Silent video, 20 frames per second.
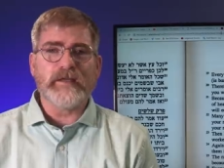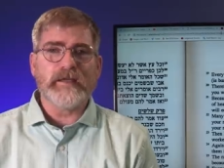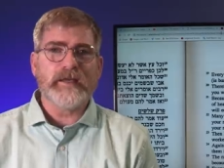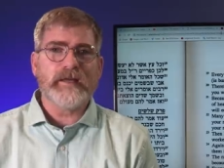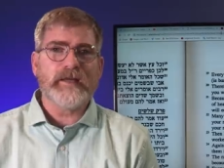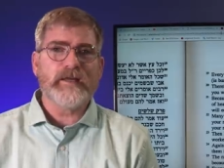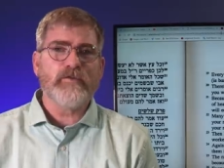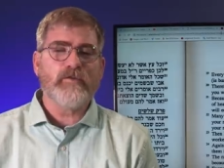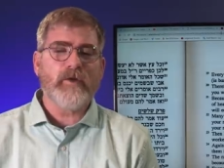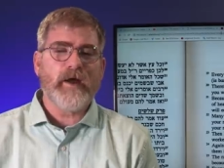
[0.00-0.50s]

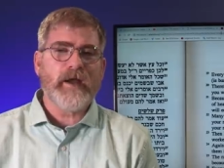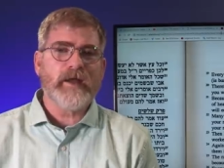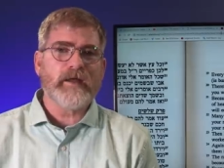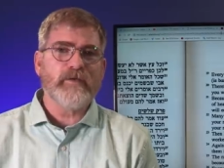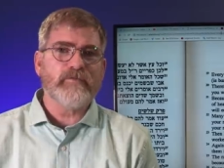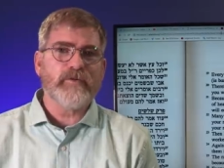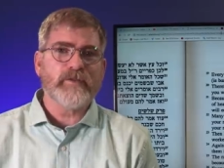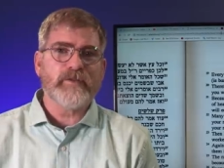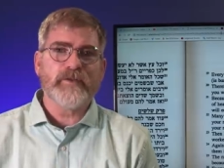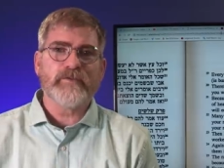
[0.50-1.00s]
getting ready
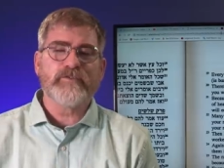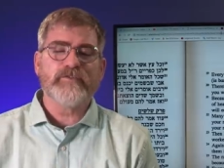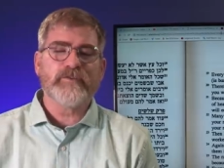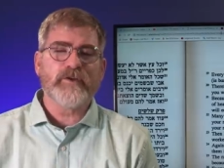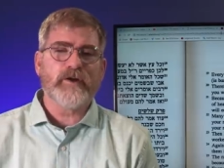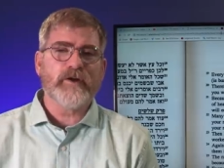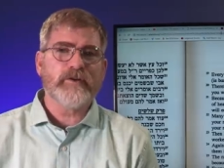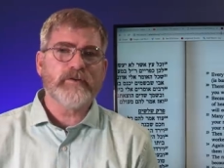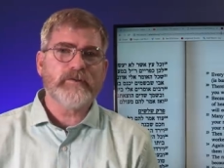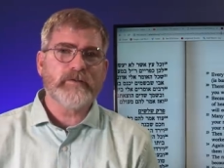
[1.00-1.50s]
for this
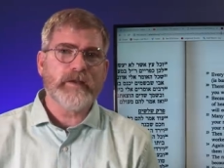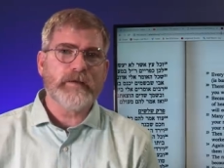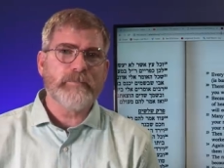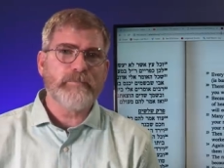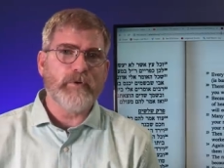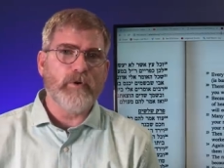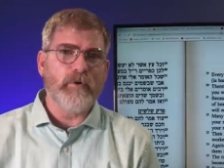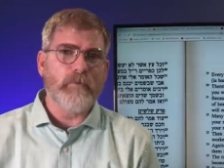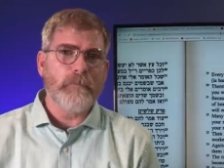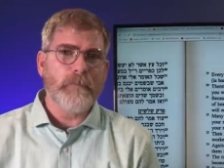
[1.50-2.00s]
third
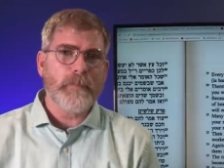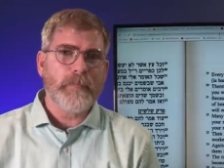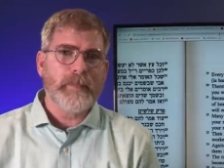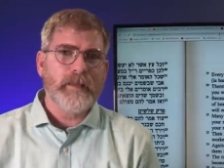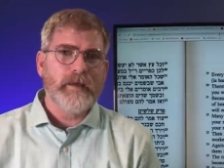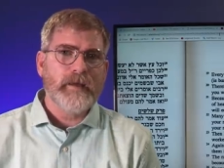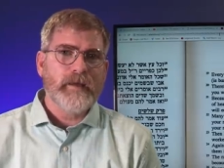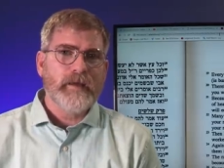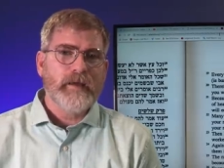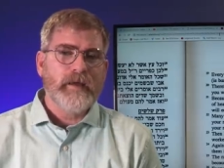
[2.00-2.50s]
temple,
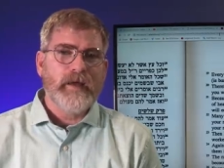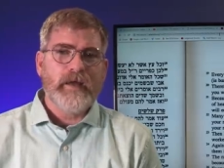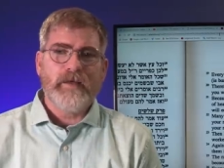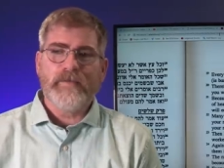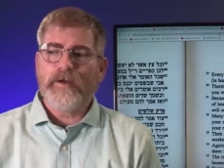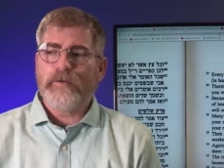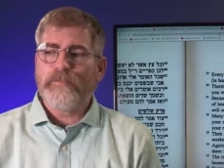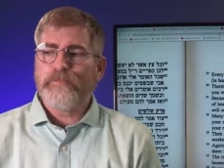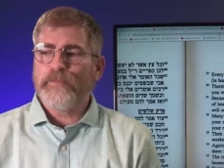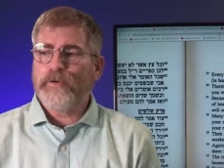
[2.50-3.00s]
and
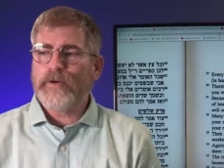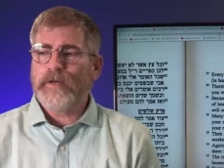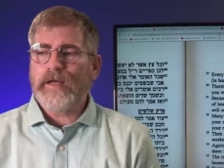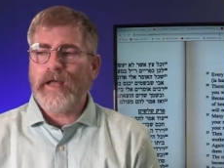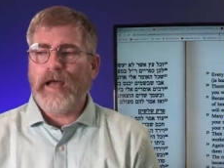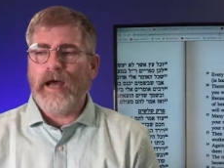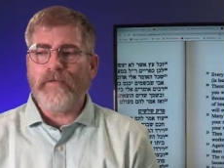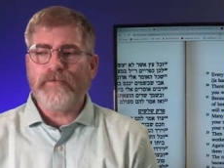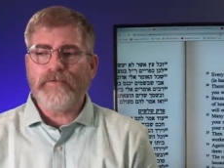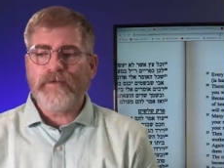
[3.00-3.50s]
they're
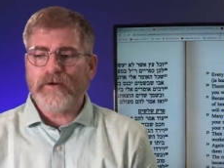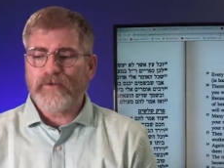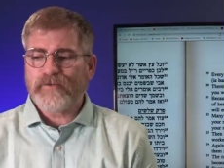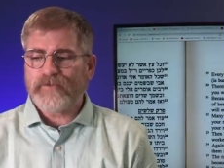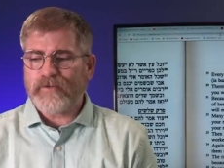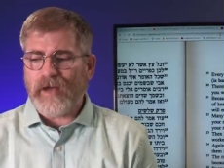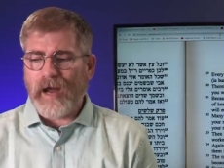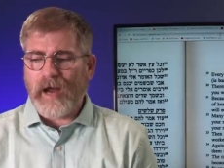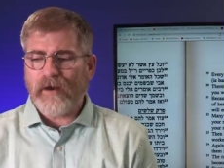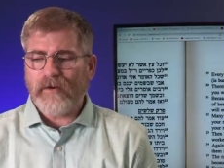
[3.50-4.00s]
putting out their
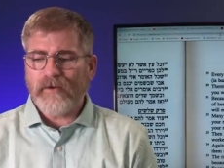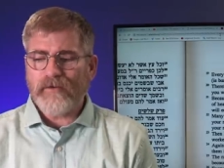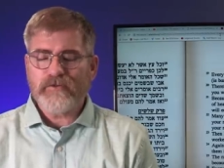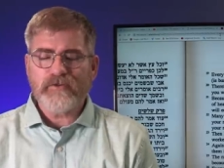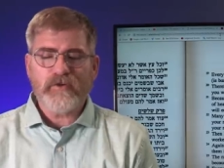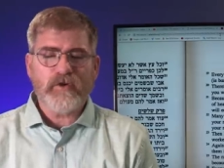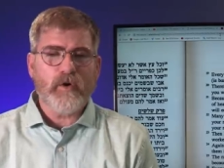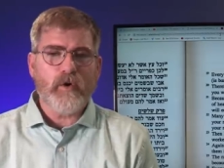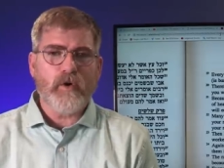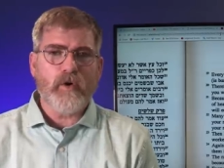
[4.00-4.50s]
Cyrus
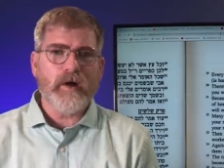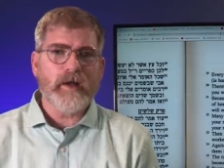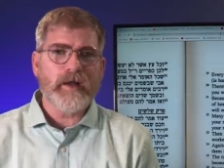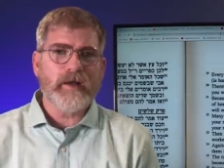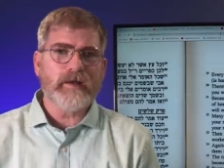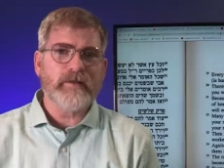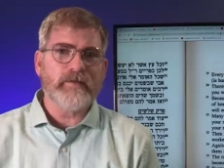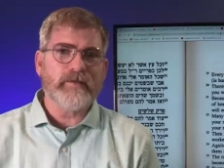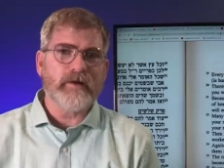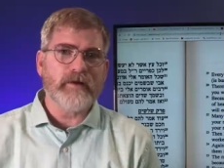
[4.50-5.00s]

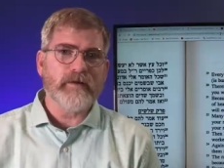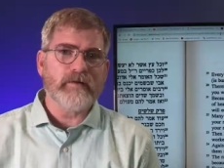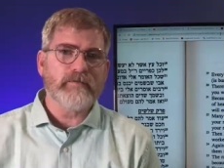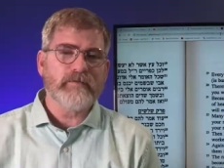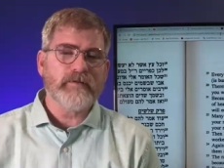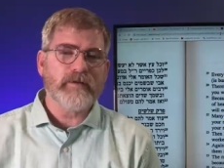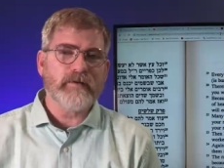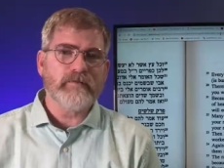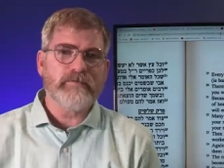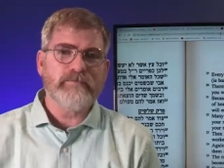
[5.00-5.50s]
coin and their
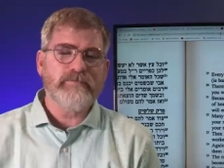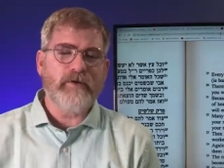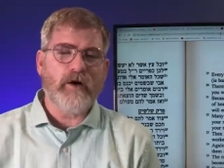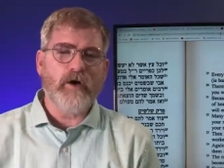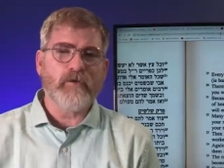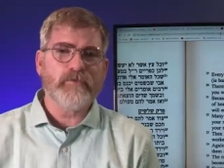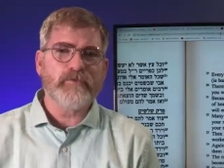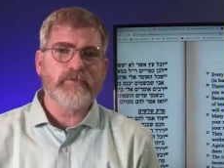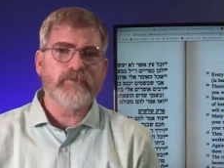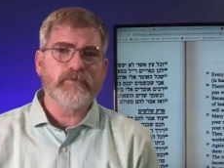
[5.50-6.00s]
their
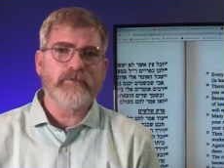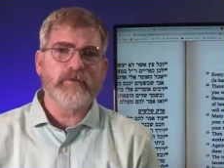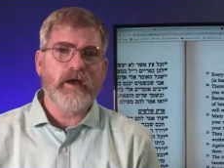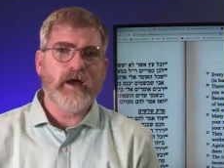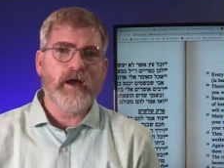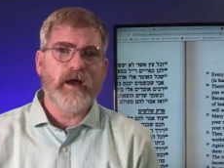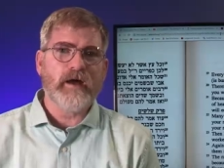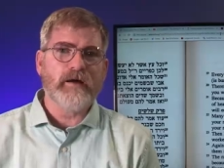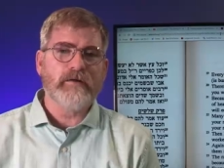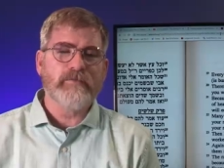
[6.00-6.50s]
false
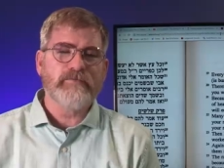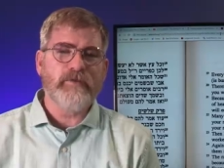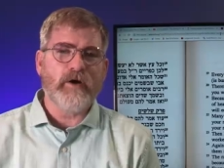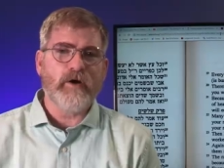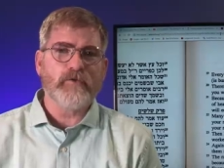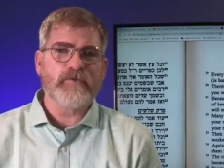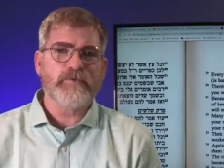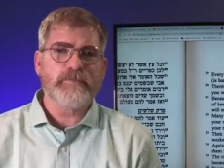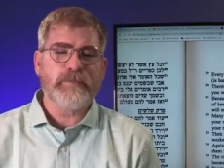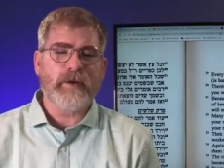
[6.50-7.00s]
uh,
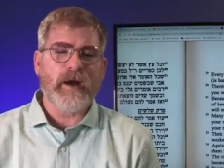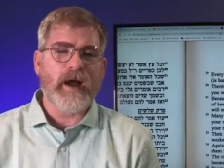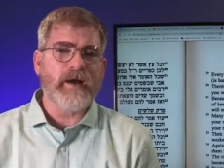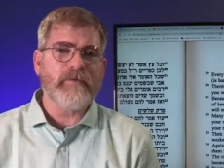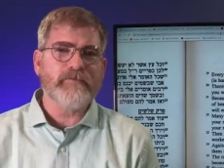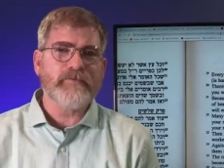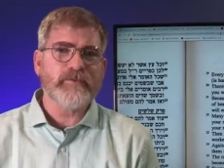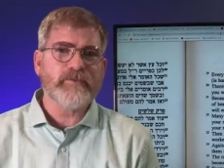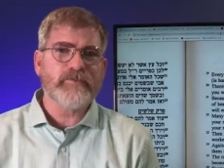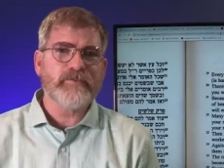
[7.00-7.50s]
false
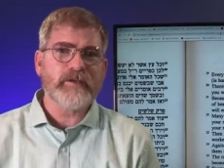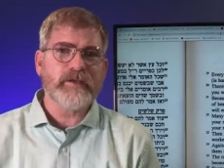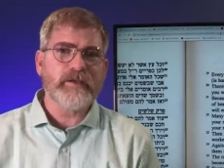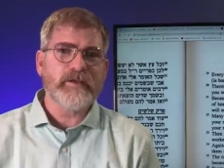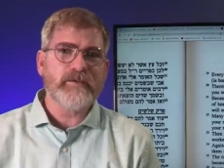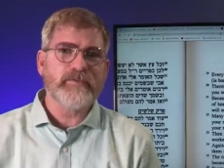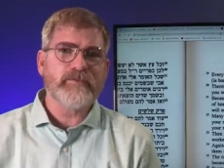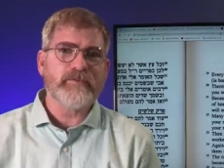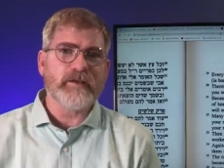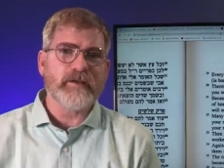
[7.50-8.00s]

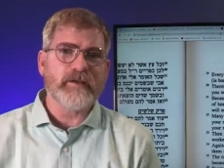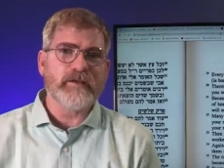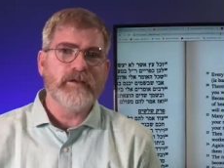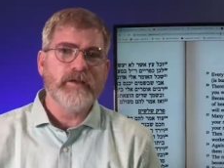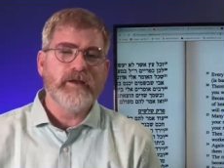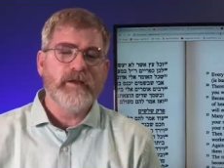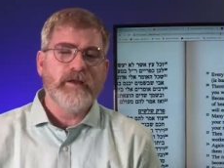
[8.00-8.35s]
prophecies and